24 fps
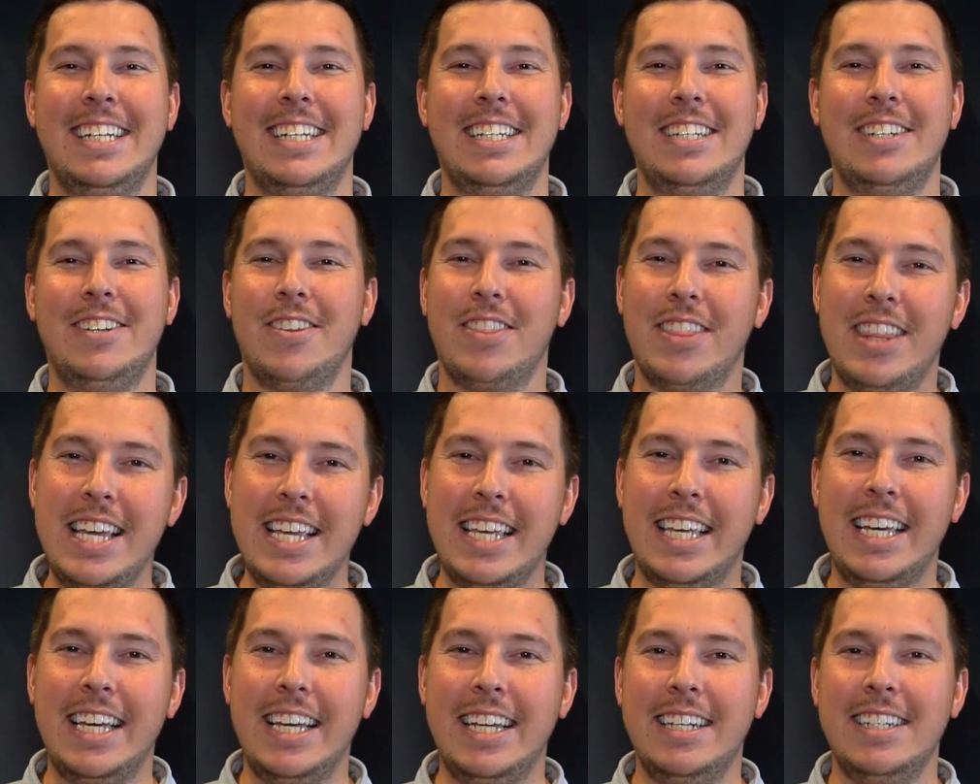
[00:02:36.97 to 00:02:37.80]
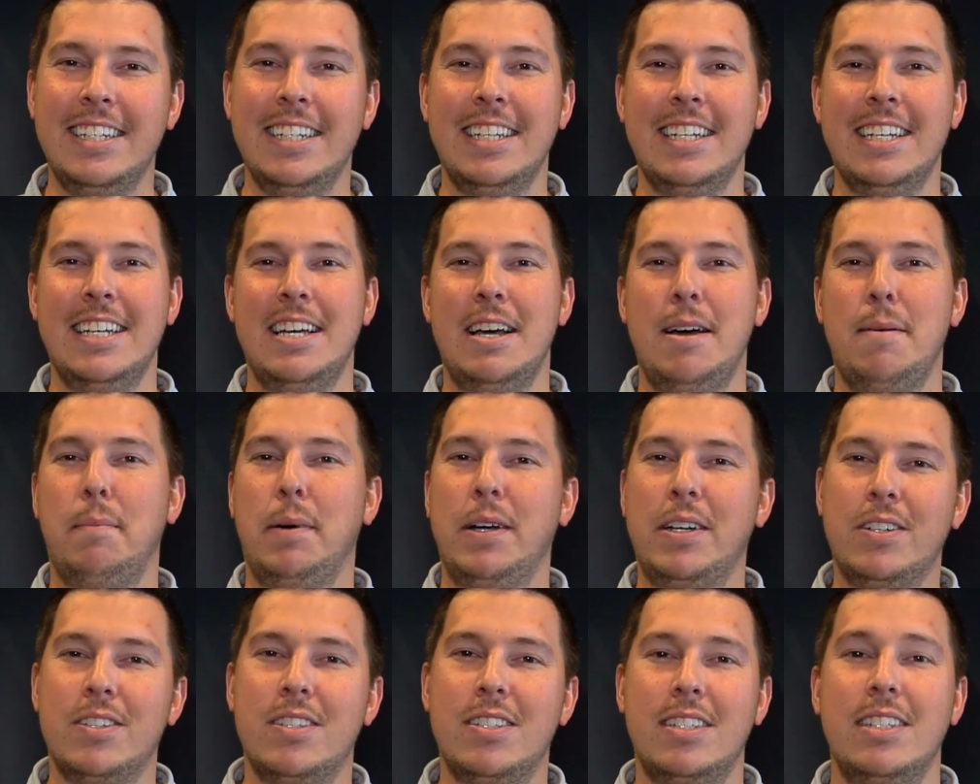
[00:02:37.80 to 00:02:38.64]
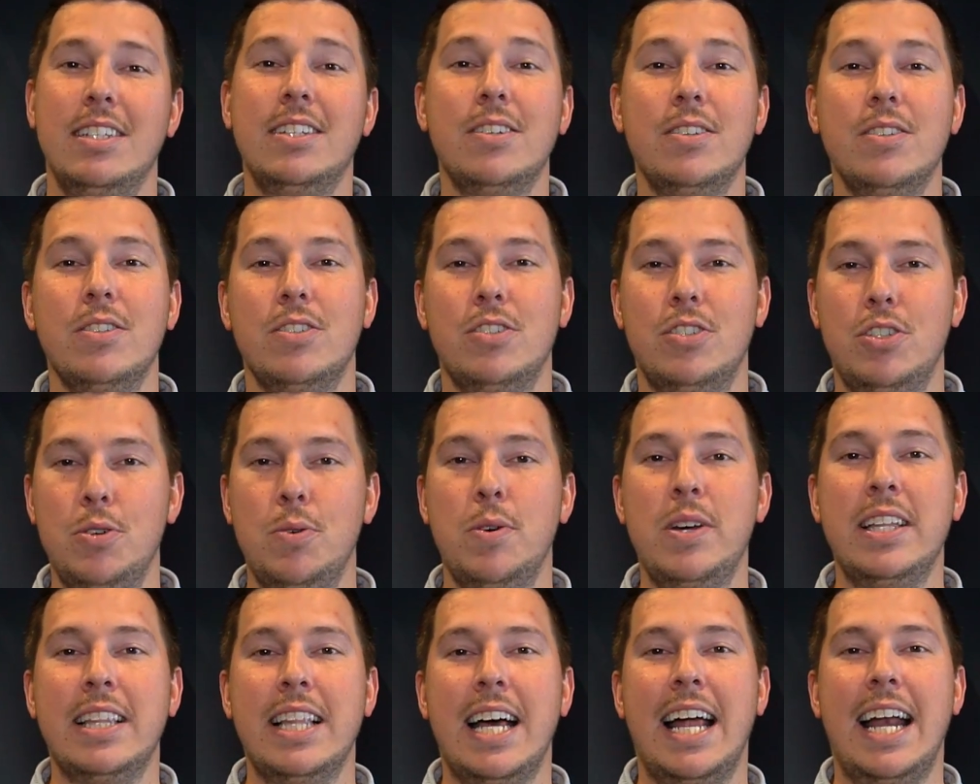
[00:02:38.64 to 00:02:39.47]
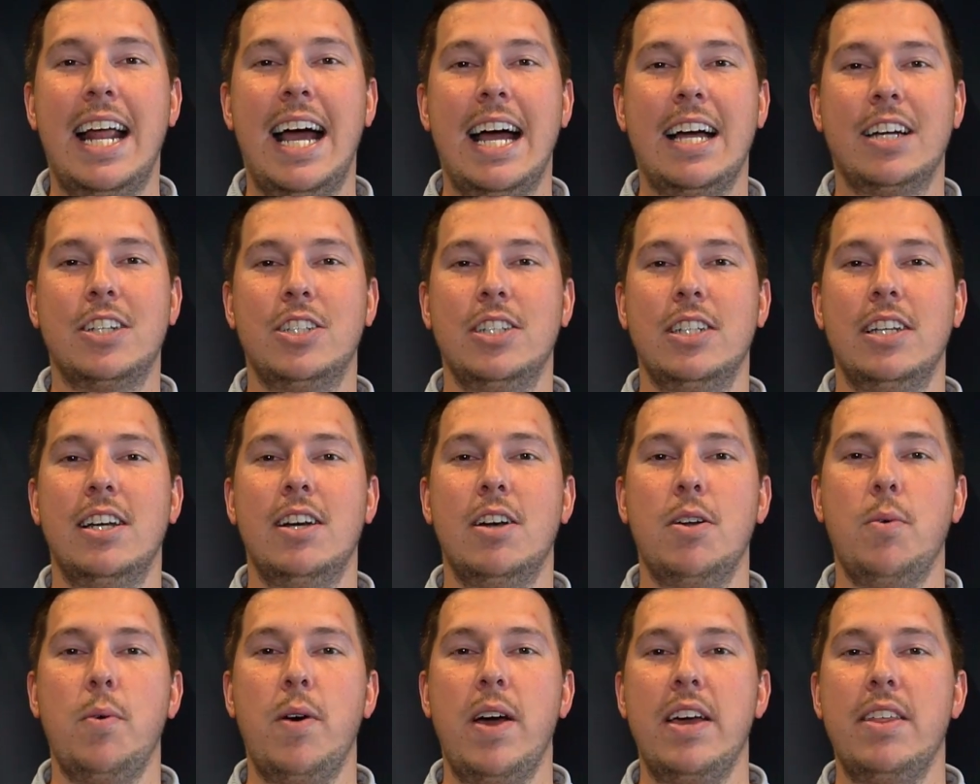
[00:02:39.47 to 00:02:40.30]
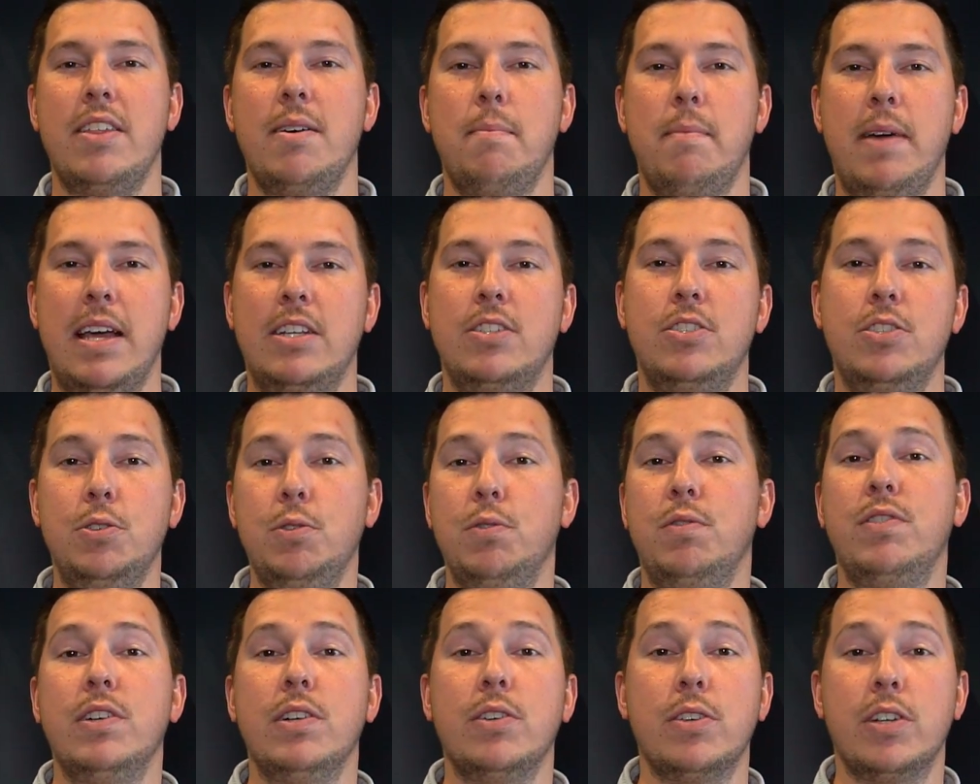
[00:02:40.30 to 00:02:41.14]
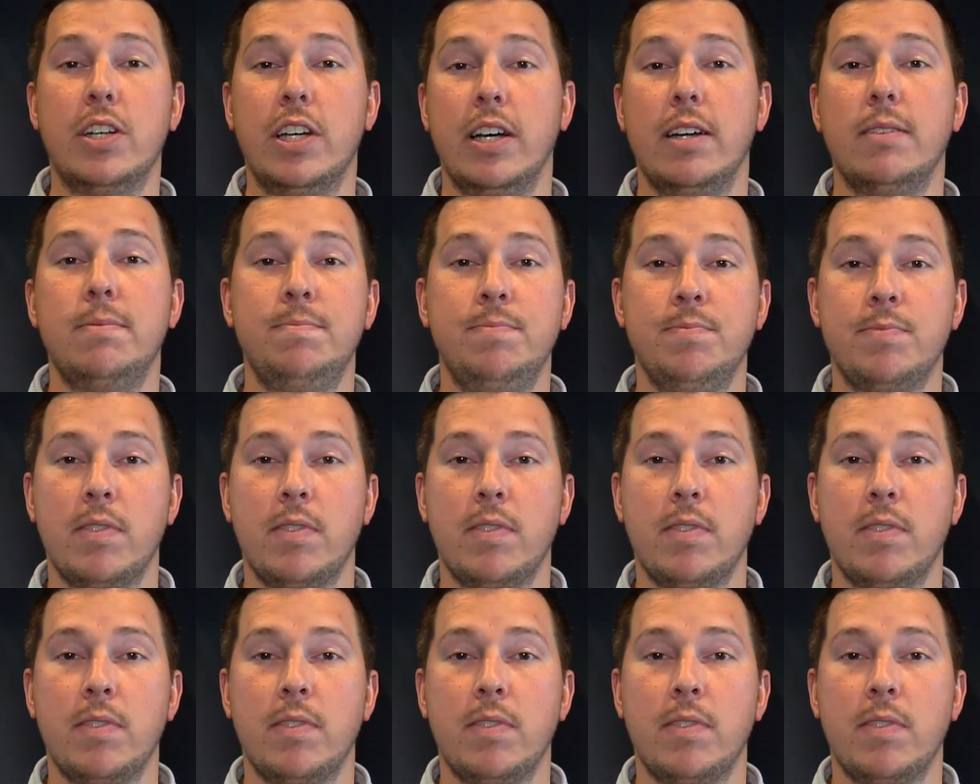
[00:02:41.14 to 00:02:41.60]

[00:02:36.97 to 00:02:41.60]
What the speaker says: You're thinking, but you're still doing that action in a way that makes you feel good.